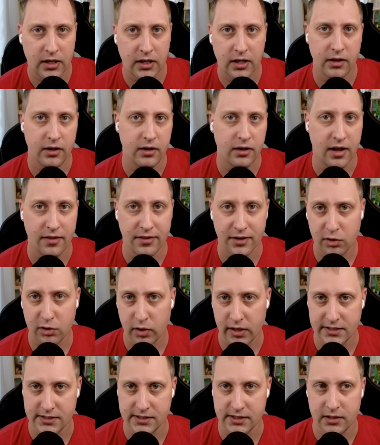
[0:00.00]
nothing
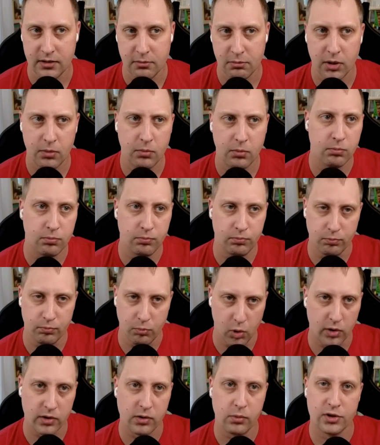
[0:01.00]
crazy, but
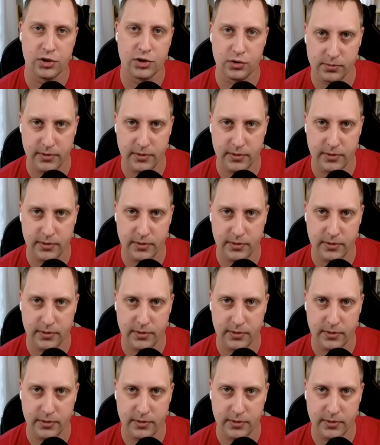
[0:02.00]
more than what she was